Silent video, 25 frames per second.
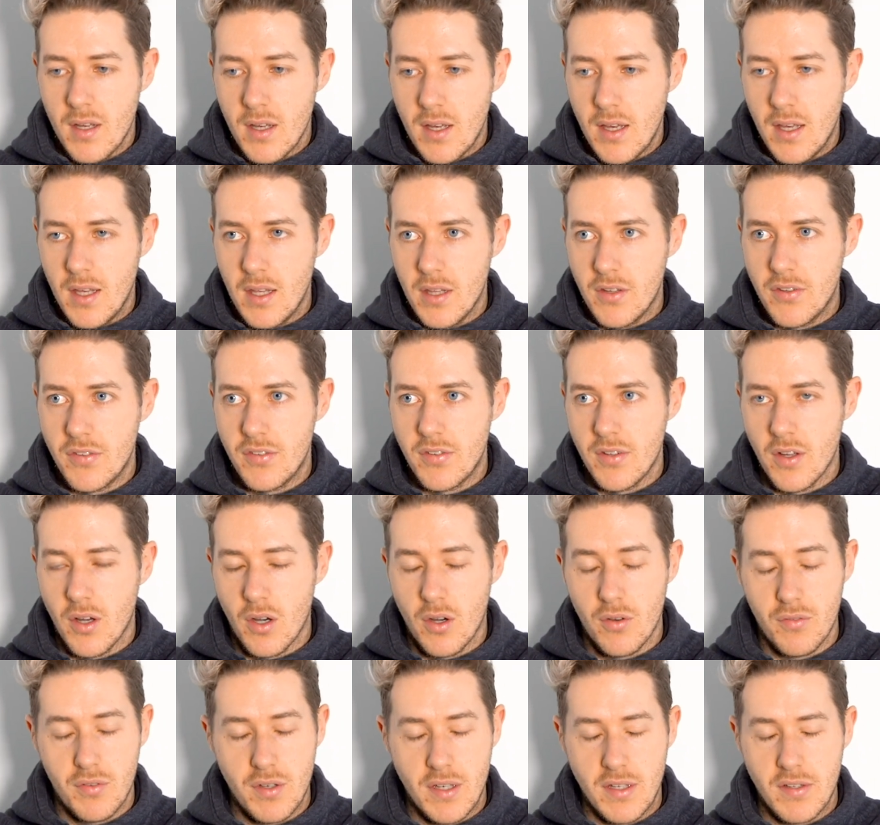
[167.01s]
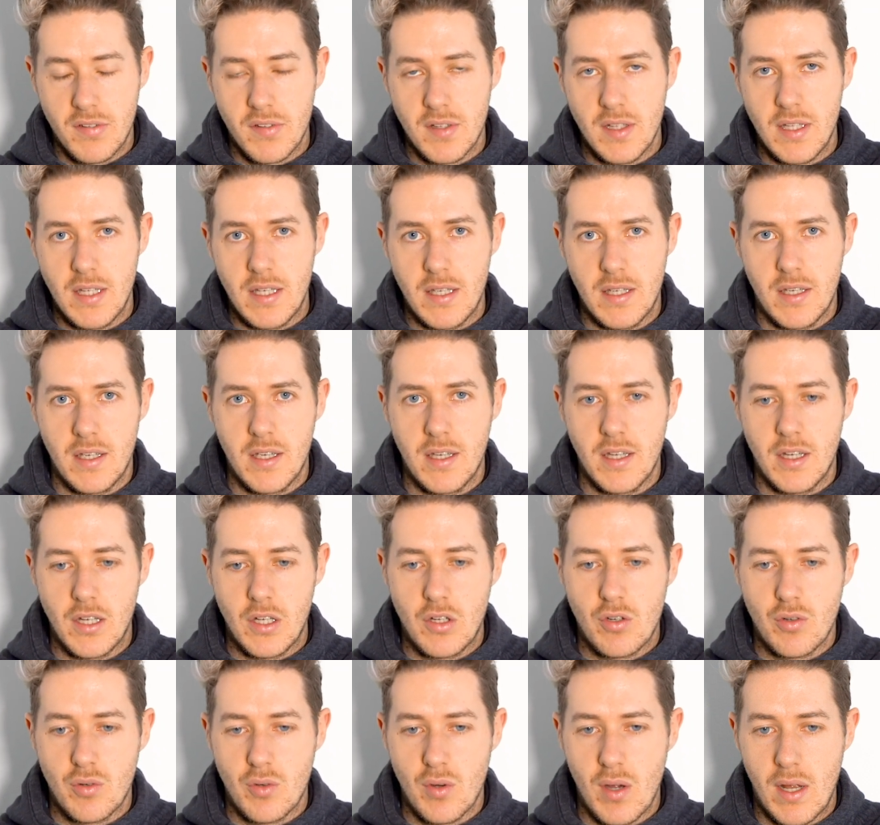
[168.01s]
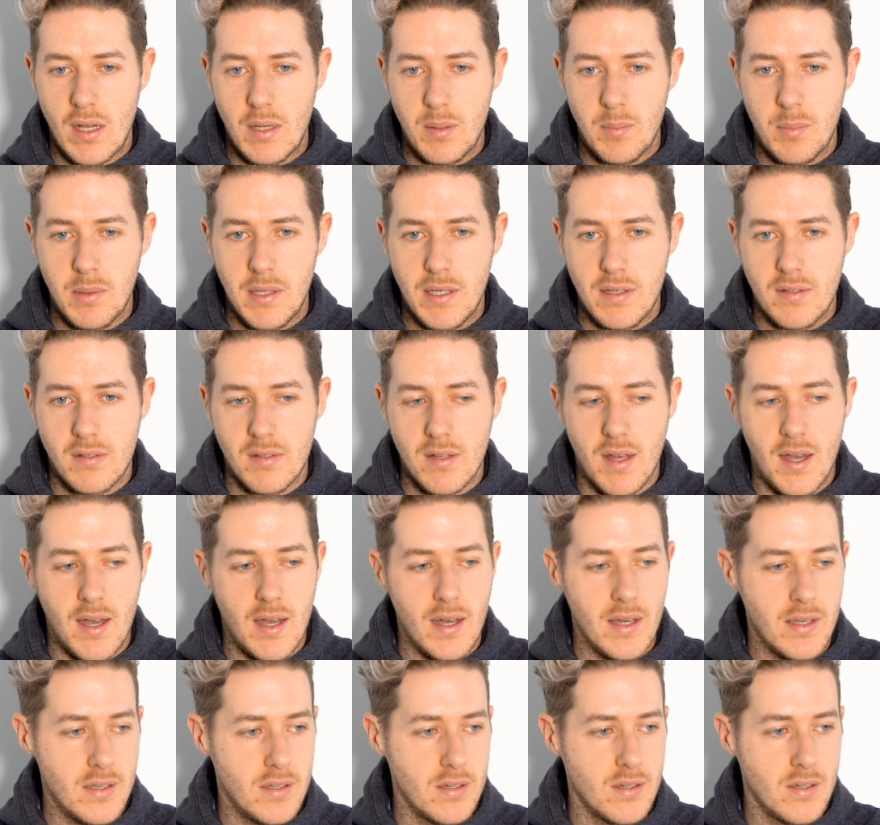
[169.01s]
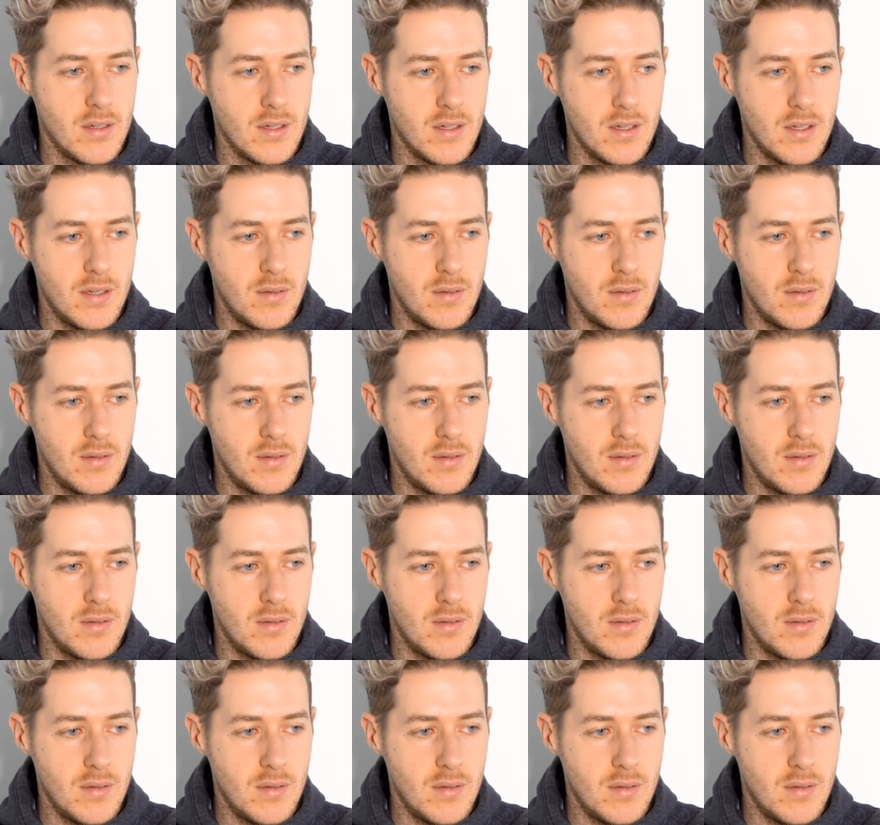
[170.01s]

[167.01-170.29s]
It's obviously incredibly sad.